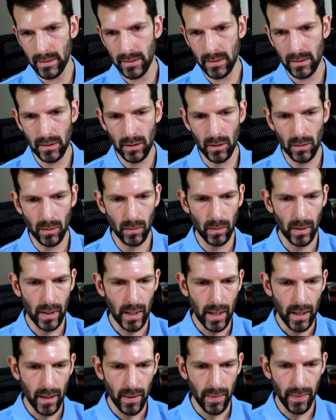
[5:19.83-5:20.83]
So
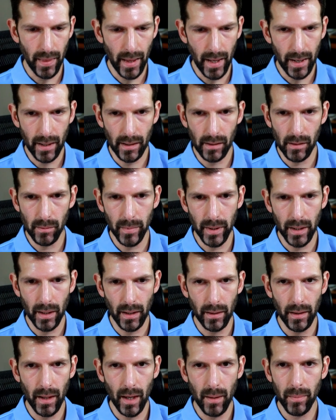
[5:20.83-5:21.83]
that element
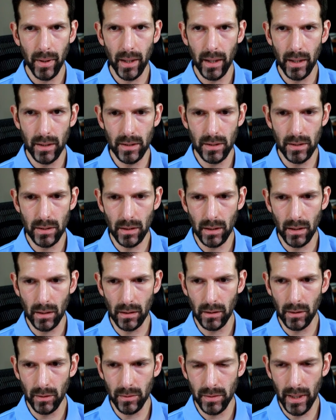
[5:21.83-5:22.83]
on that page is going to
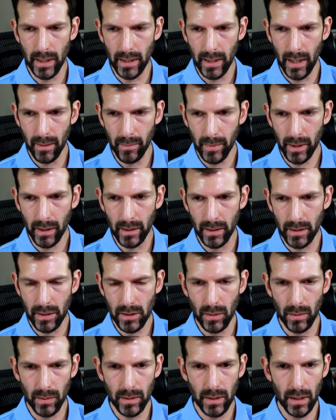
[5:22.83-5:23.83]
load dynamically.
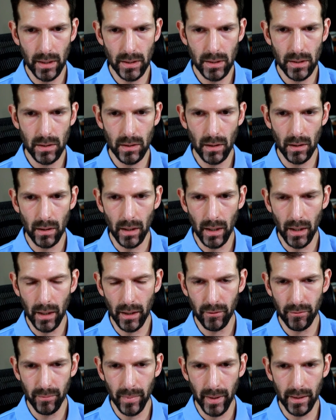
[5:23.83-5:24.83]
So it does start
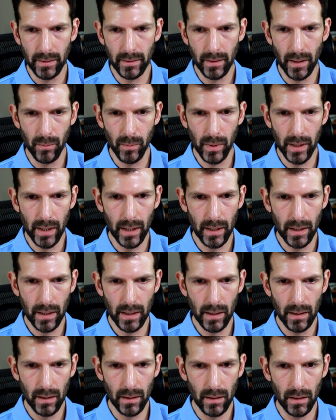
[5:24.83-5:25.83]
off, by the time we get
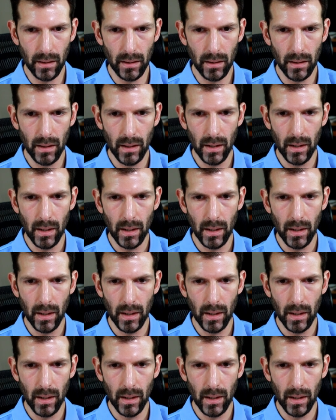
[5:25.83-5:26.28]
here,